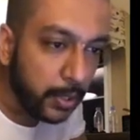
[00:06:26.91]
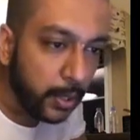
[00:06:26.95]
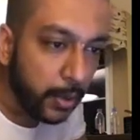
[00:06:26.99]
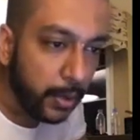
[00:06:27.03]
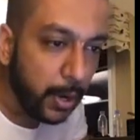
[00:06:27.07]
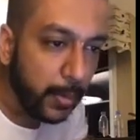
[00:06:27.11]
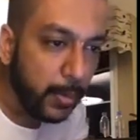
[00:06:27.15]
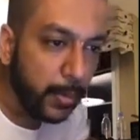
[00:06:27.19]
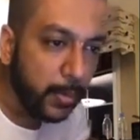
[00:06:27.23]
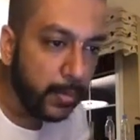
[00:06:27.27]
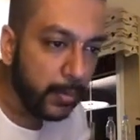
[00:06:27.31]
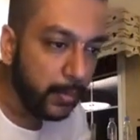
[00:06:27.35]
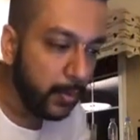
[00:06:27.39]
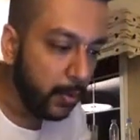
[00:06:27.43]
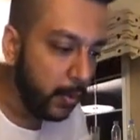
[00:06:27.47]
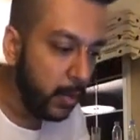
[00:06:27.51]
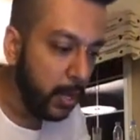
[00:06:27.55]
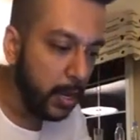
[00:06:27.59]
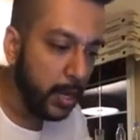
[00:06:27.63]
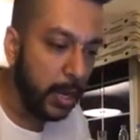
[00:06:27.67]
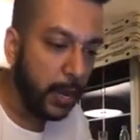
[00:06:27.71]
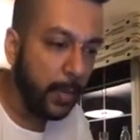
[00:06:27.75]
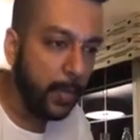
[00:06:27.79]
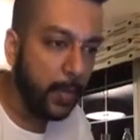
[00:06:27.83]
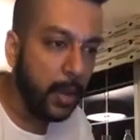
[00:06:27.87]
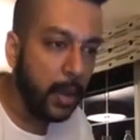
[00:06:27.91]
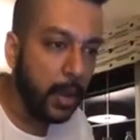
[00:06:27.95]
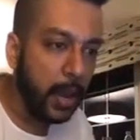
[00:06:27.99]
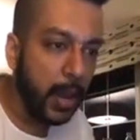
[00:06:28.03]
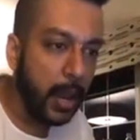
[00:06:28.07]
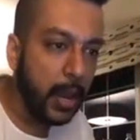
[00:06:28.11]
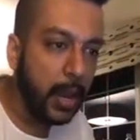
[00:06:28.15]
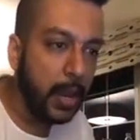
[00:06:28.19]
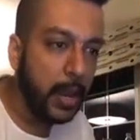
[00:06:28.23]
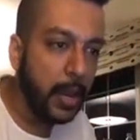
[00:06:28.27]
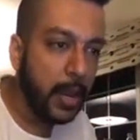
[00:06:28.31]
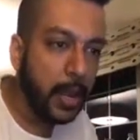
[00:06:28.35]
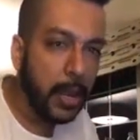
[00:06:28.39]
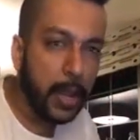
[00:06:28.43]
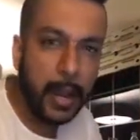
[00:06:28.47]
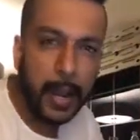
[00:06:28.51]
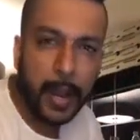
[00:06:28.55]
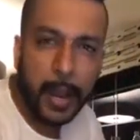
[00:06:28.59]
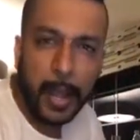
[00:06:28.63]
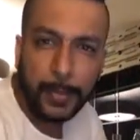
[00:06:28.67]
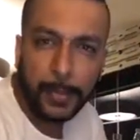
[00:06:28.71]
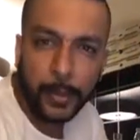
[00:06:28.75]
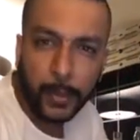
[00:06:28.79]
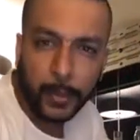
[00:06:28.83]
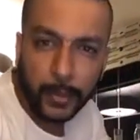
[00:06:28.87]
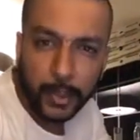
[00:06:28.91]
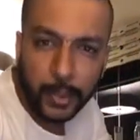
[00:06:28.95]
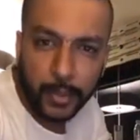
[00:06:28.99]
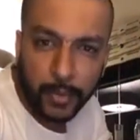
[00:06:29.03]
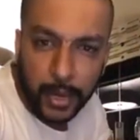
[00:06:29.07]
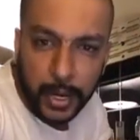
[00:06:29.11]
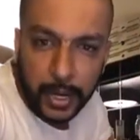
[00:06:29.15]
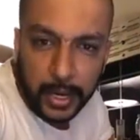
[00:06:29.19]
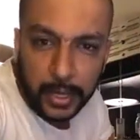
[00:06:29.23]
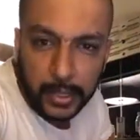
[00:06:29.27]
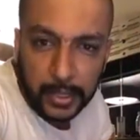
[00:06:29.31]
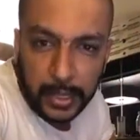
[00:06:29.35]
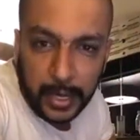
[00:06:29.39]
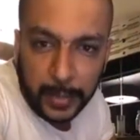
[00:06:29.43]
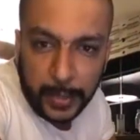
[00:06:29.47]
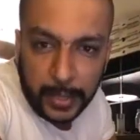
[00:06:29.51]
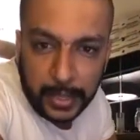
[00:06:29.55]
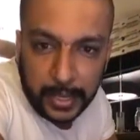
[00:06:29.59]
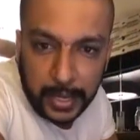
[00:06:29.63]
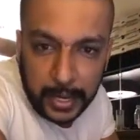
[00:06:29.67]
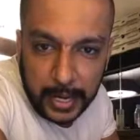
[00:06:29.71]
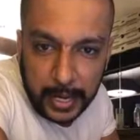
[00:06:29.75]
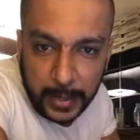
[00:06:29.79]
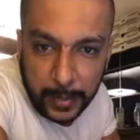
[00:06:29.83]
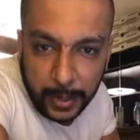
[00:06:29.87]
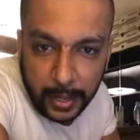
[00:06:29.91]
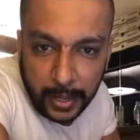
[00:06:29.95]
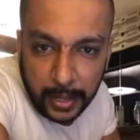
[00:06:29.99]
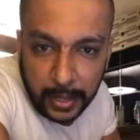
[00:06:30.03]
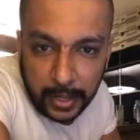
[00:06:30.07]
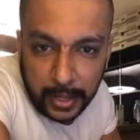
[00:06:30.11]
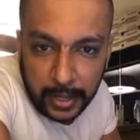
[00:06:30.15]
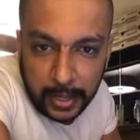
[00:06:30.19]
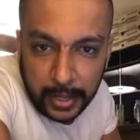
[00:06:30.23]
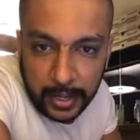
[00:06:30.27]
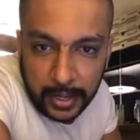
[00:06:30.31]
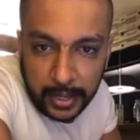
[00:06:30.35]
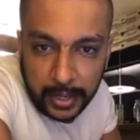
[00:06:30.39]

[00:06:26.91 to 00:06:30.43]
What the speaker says: Sorry, I'm looking at my laptop screen and typing the email.